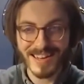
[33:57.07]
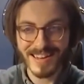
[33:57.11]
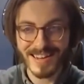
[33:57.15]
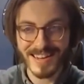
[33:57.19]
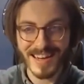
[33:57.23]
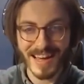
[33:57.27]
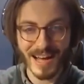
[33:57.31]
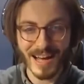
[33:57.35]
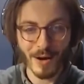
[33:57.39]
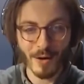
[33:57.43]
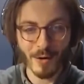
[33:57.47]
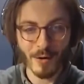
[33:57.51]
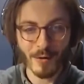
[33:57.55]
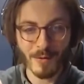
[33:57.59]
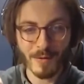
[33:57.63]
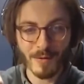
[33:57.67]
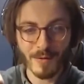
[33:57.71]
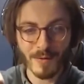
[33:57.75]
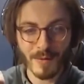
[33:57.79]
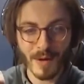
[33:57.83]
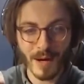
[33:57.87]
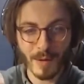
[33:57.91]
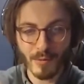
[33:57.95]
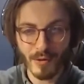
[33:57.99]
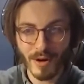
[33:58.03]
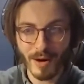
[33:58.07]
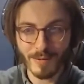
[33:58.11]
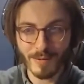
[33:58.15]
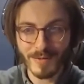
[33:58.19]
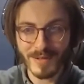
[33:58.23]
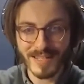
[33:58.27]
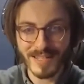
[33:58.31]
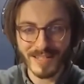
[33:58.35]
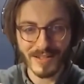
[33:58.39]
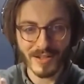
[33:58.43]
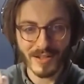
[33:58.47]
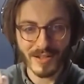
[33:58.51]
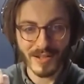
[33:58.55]
now abrupt
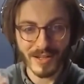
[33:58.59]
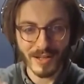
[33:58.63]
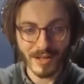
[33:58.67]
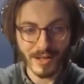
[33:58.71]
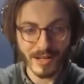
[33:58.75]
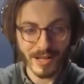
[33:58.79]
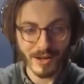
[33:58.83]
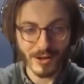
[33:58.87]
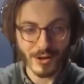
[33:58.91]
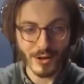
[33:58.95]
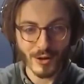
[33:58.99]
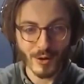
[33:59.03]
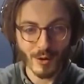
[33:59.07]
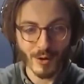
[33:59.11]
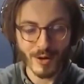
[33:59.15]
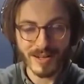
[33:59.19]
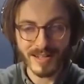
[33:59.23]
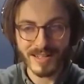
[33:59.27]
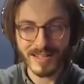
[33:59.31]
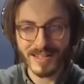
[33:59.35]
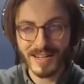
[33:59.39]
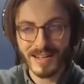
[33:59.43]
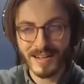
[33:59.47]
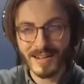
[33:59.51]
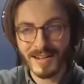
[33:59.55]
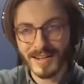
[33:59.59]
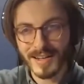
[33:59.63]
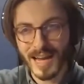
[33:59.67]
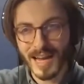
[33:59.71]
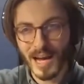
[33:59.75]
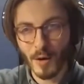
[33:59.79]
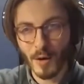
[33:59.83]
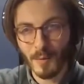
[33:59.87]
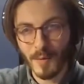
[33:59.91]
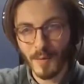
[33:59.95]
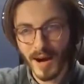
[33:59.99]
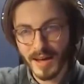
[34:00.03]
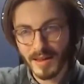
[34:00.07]
and short,
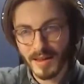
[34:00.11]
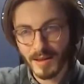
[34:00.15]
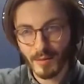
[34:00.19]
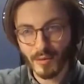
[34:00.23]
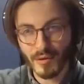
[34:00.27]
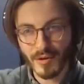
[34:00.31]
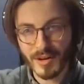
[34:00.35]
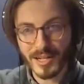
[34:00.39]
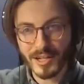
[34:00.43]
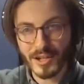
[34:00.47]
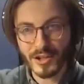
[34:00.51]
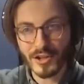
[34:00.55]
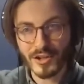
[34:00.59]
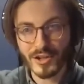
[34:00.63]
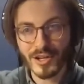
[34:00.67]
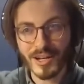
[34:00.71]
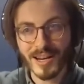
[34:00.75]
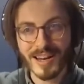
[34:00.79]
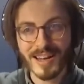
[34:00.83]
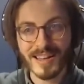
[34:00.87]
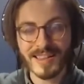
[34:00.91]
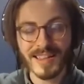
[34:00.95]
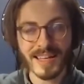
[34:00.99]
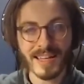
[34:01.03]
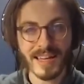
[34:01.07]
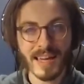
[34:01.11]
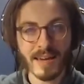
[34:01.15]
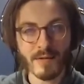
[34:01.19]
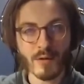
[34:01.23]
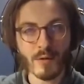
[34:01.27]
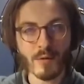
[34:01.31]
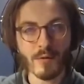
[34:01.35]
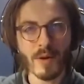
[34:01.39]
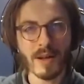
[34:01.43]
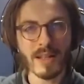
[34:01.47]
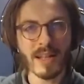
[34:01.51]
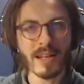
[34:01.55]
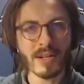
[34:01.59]
now by the bridge. They gave
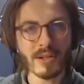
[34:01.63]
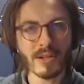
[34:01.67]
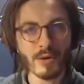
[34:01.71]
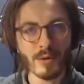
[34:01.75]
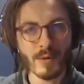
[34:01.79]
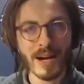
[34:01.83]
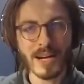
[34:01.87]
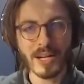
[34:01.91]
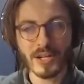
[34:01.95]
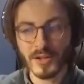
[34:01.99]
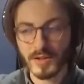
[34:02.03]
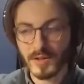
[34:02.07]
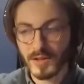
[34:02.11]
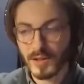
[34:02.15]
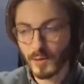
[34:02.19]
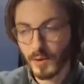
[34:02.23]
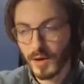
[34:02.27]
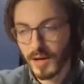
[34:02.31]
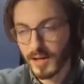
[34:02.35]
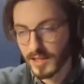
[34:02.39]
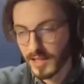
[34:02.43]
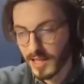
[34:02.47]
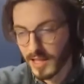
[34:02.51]
you a lot of directions, whereas